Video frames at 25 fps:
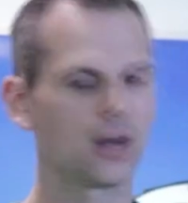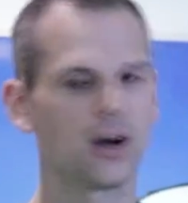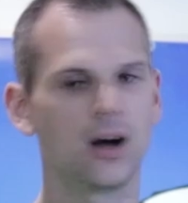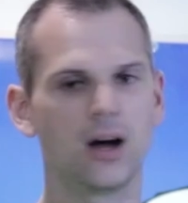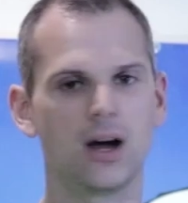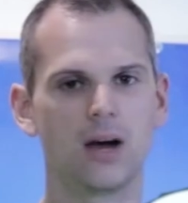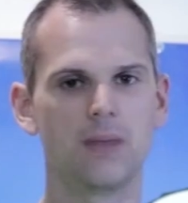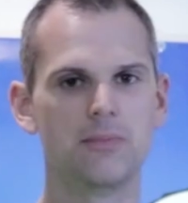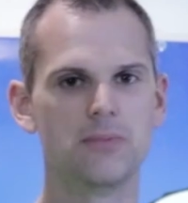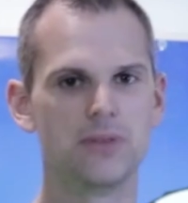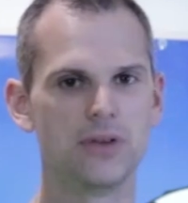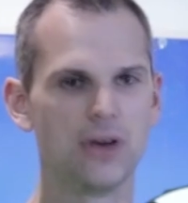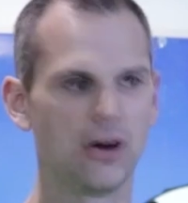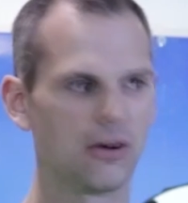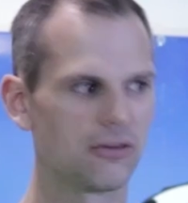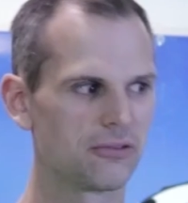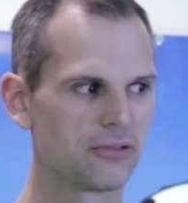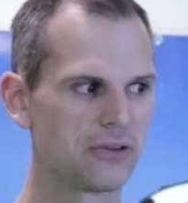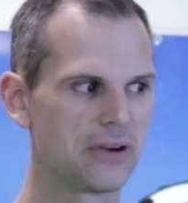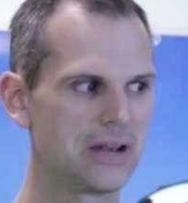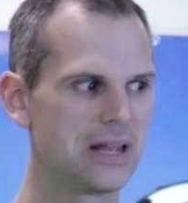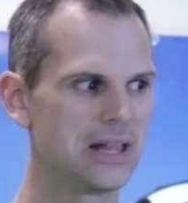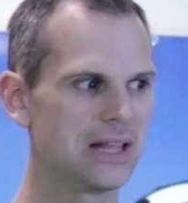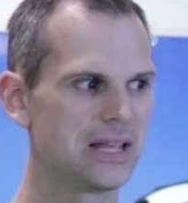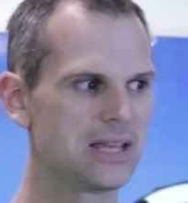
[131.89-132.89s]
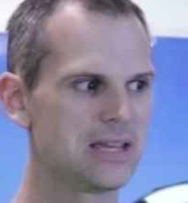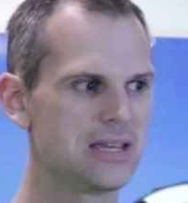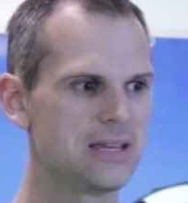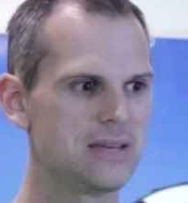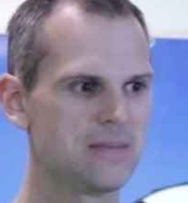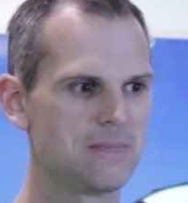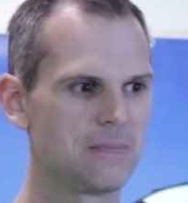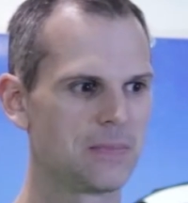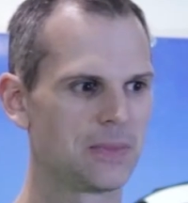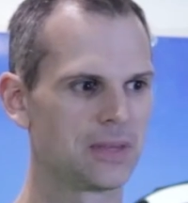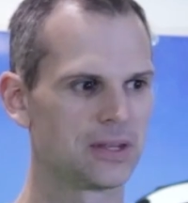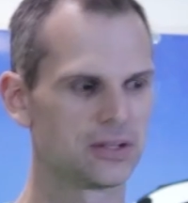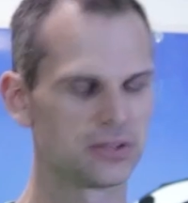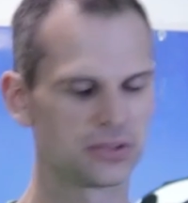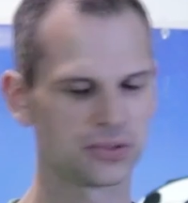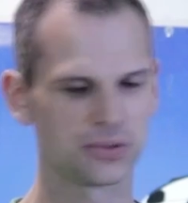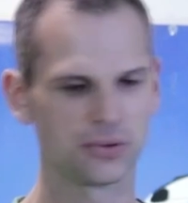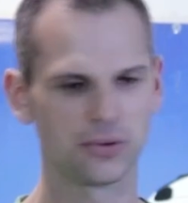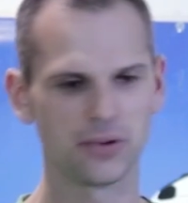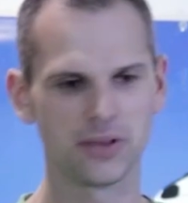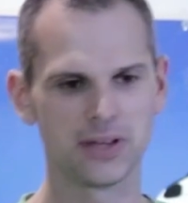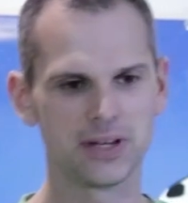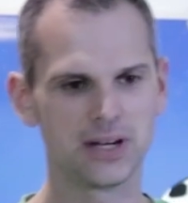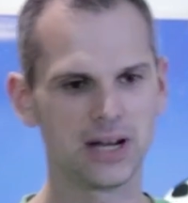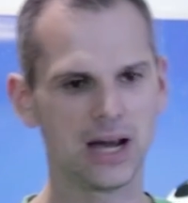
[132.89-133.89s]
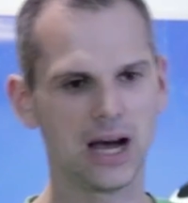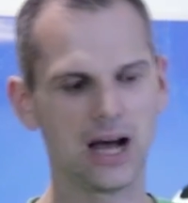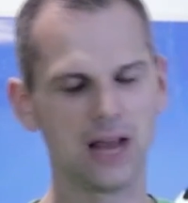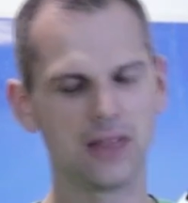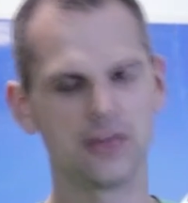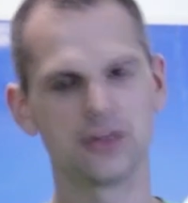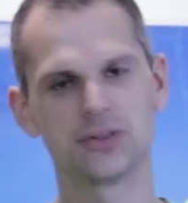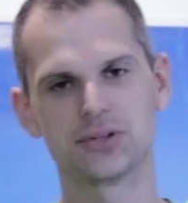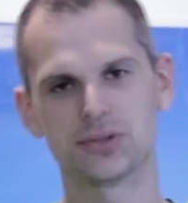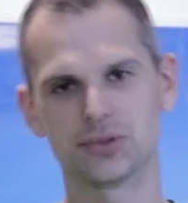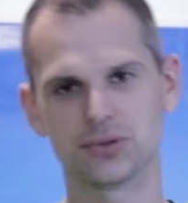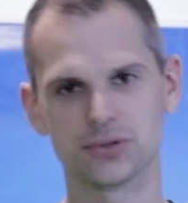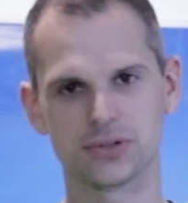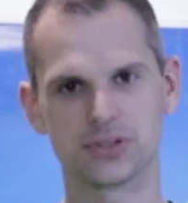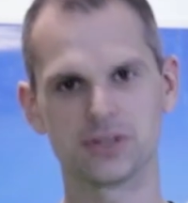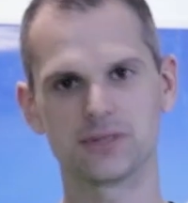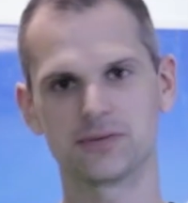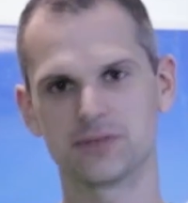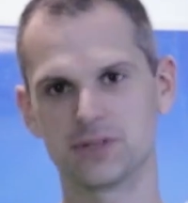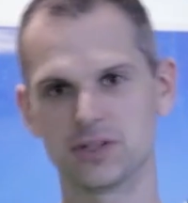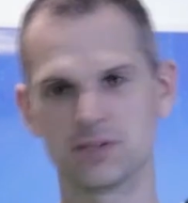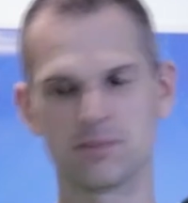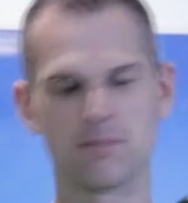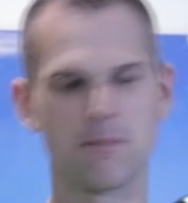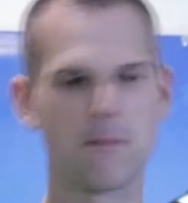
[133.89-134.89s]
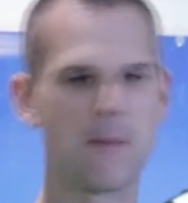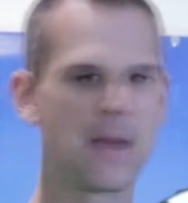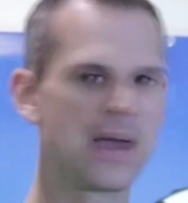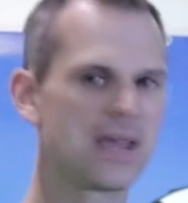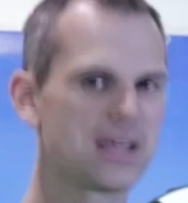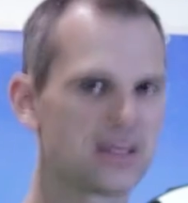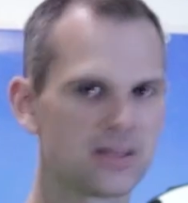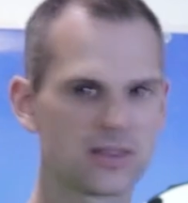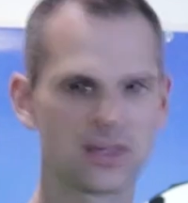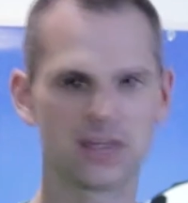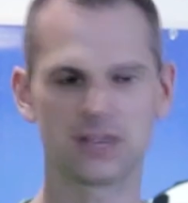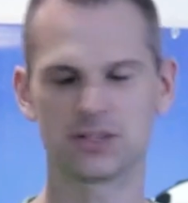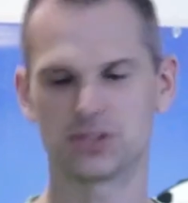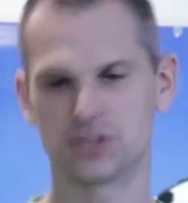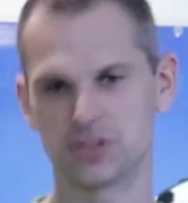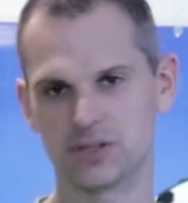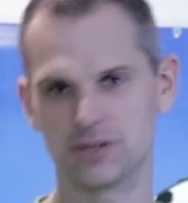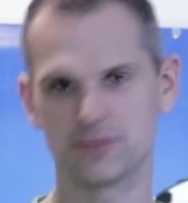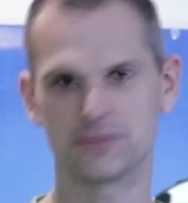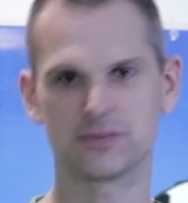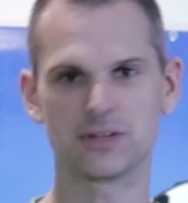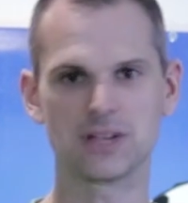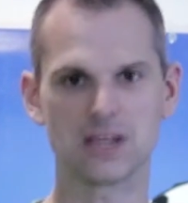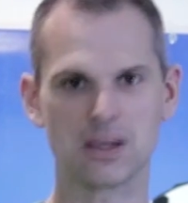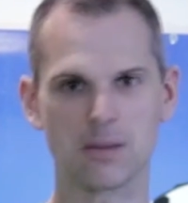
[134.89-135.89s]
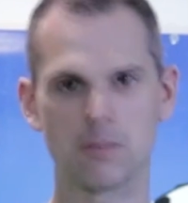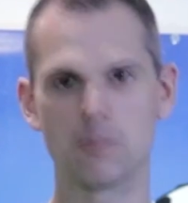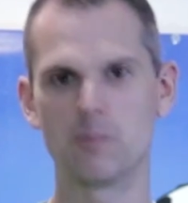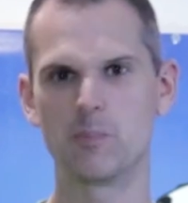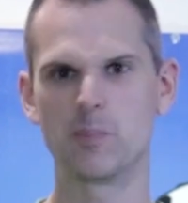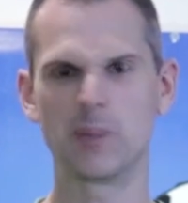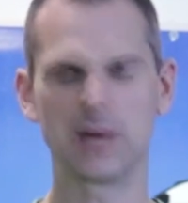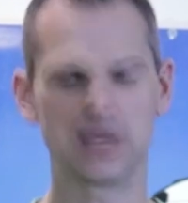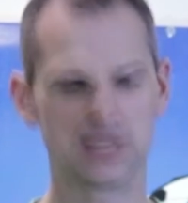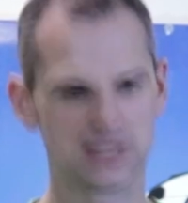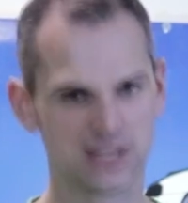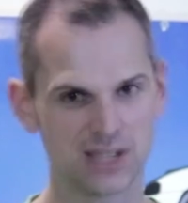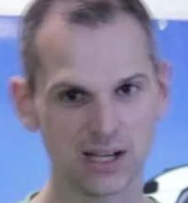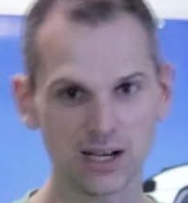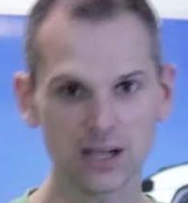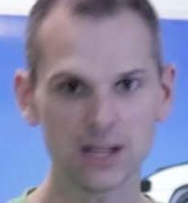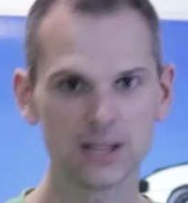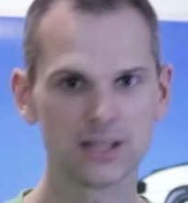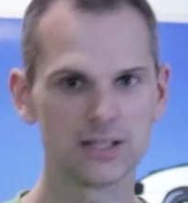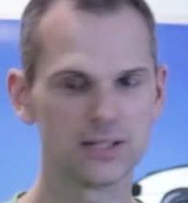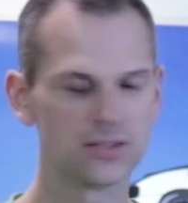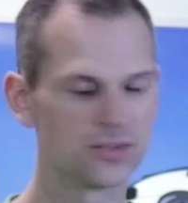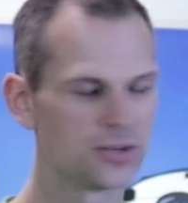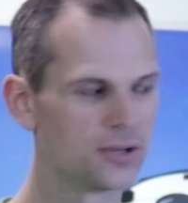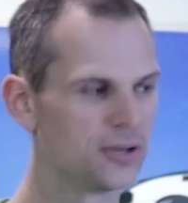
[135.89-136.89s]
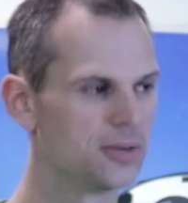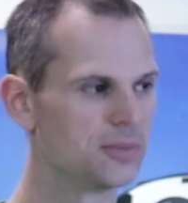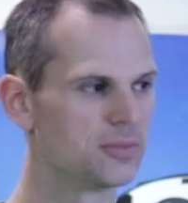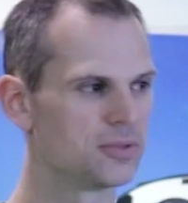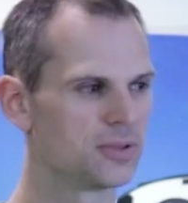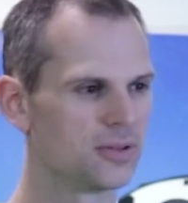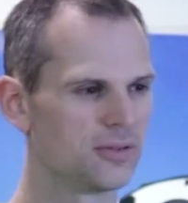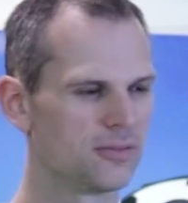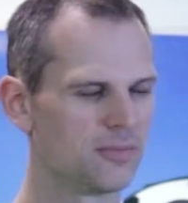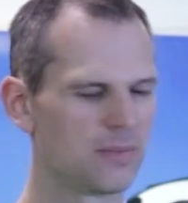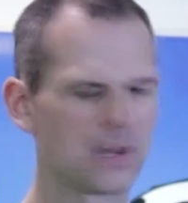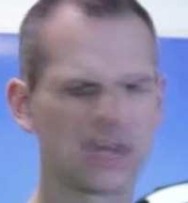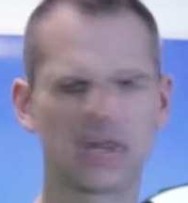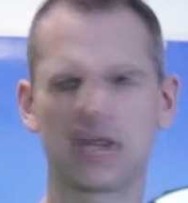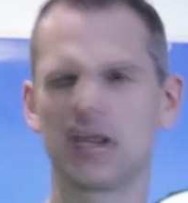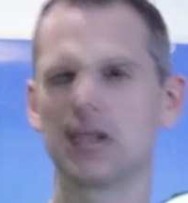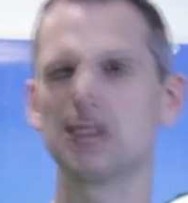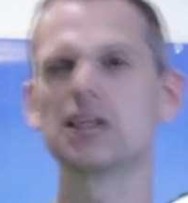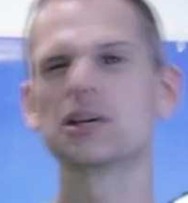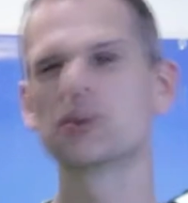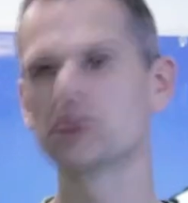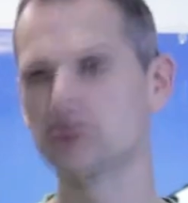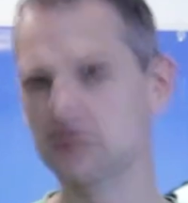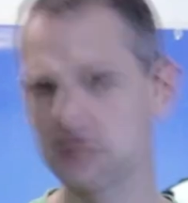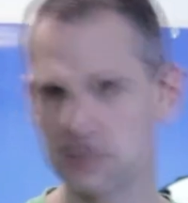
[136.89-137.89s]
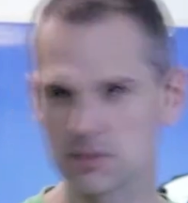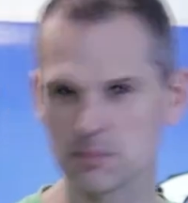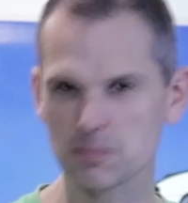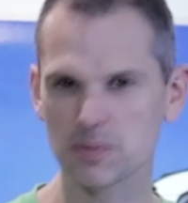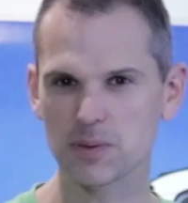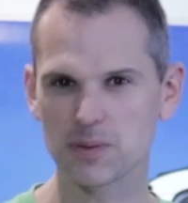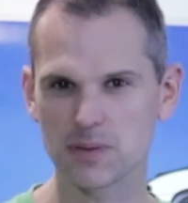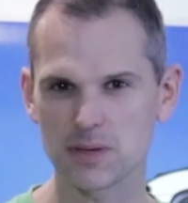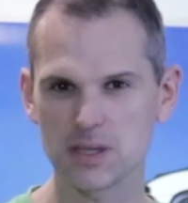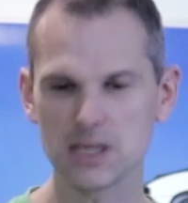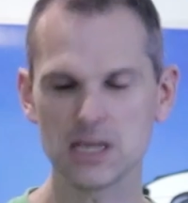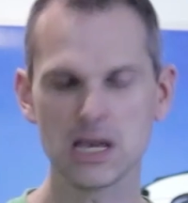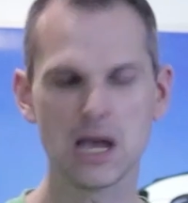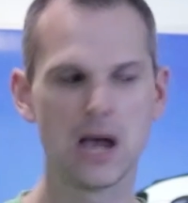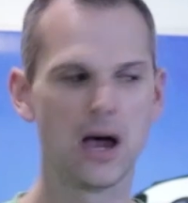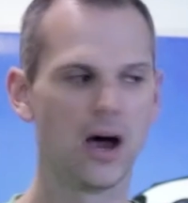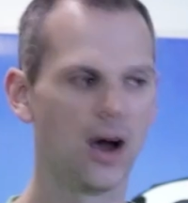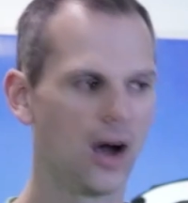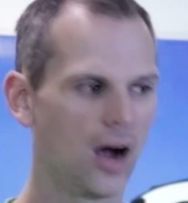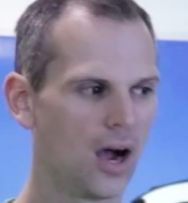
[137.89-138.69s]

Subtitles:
I'm not really sure that other short shifters make that shifting better in terms of mechanical sympathy.